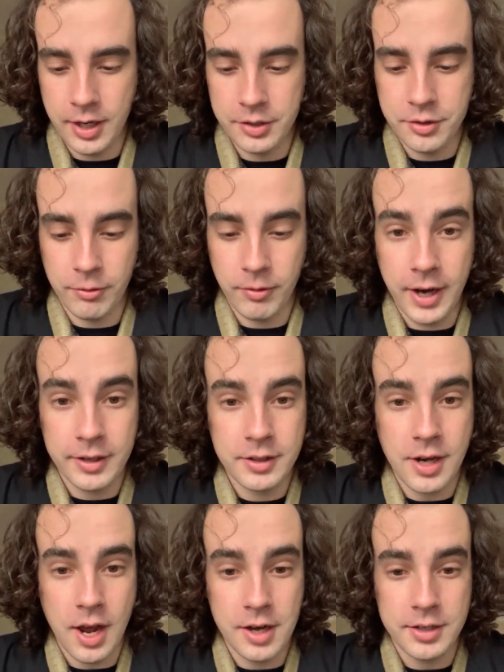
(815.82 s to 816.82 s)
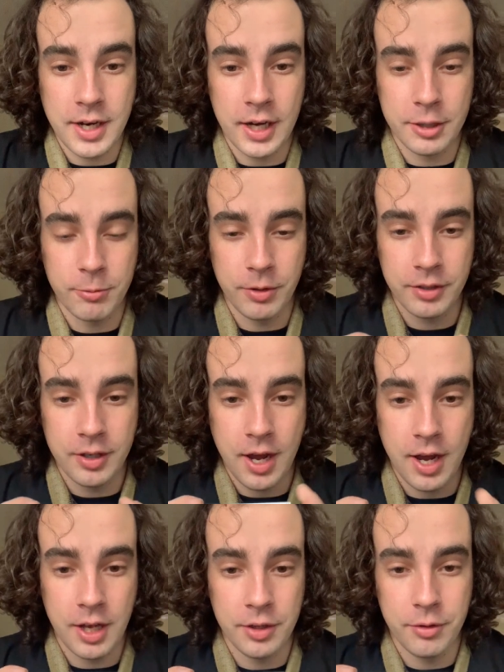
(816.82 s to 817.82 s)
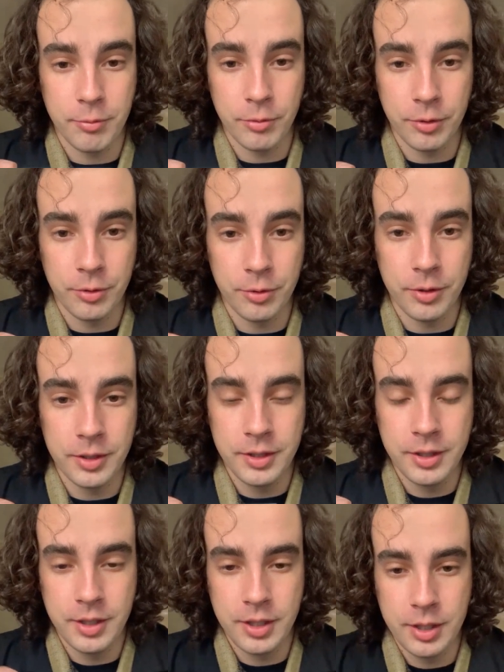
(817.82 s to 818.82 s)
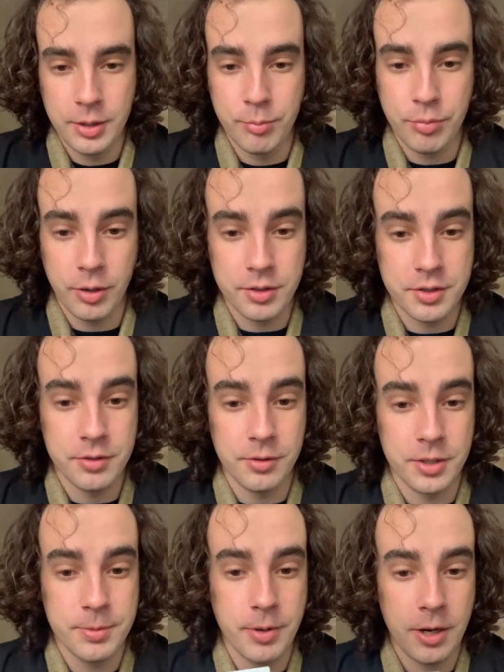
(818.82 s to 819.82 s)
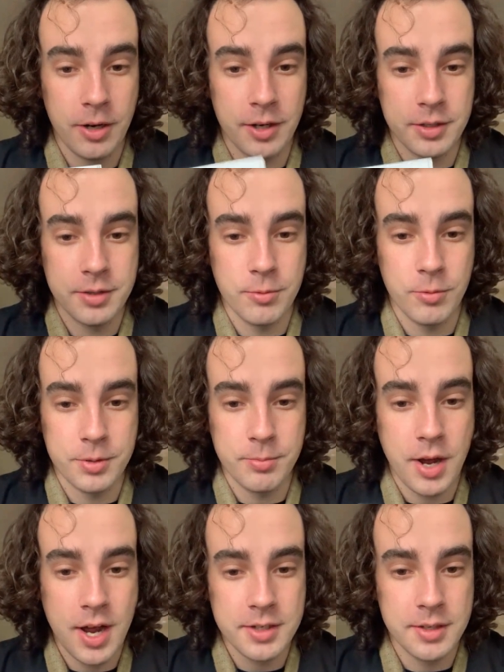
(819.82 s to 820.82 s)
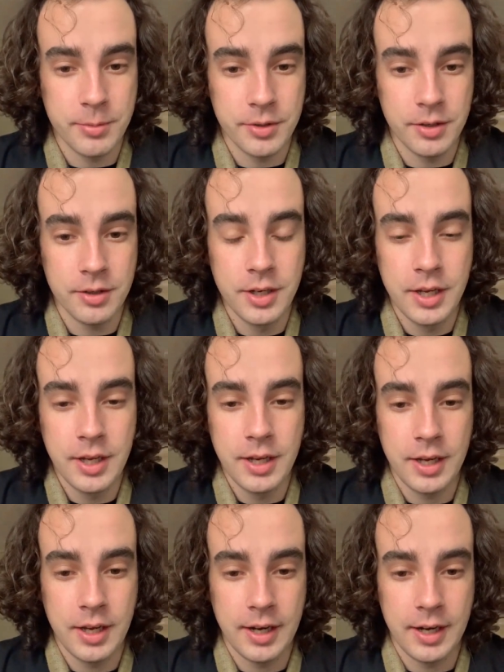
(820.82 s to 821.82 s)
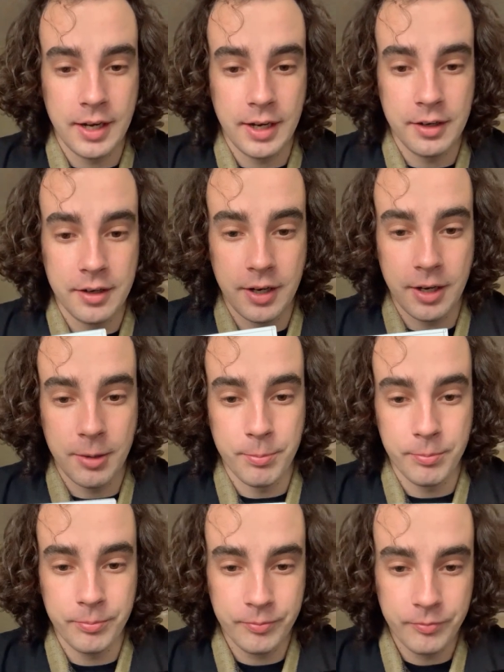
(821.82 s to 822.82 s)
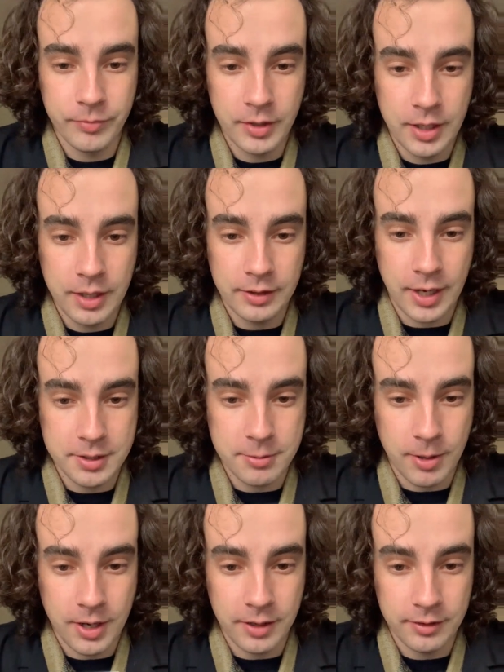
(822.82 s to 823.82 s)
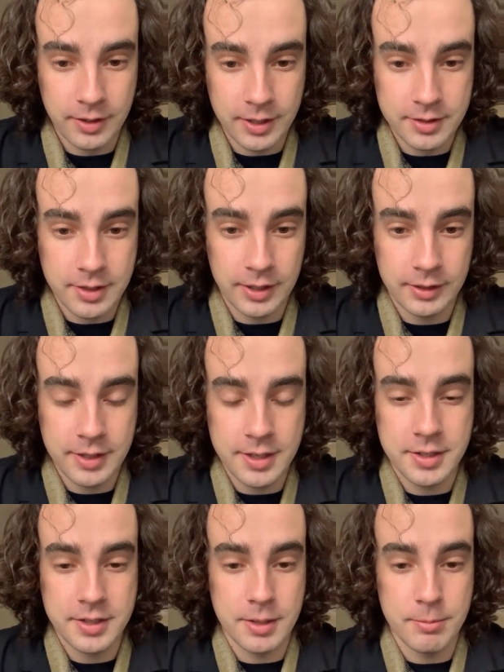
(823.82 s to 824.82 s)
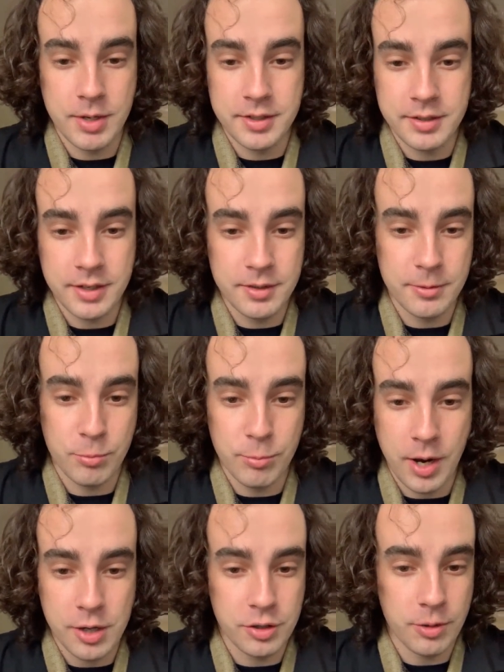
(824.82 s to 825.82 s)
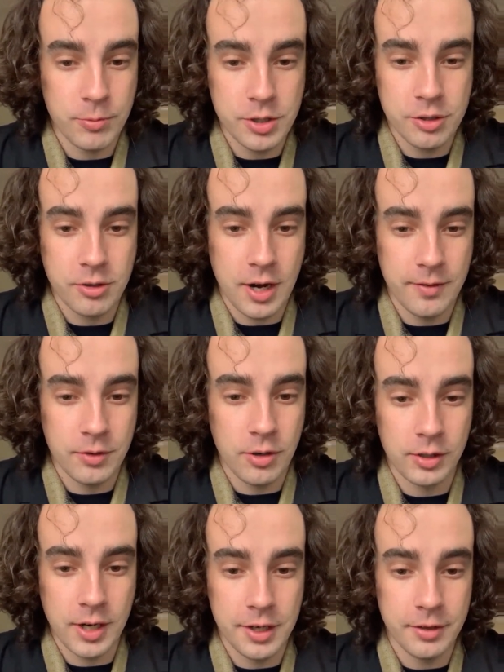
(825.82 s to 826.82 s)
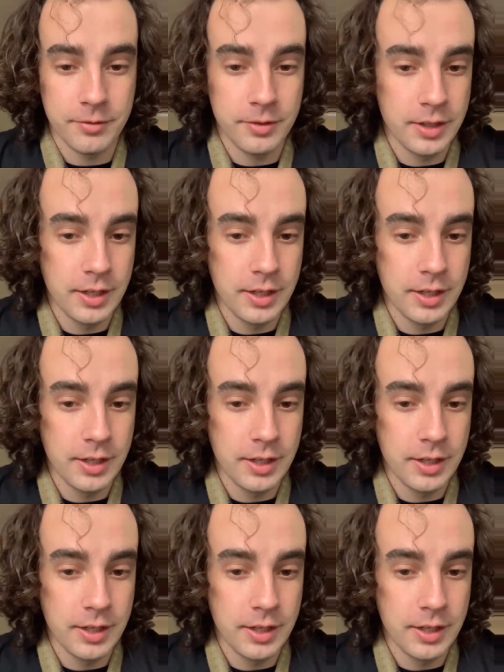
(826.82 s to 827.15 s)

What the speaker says: direct contact with God through personal experience was possible. And that's why things like this and mysticism and magic and witchcraft all kind of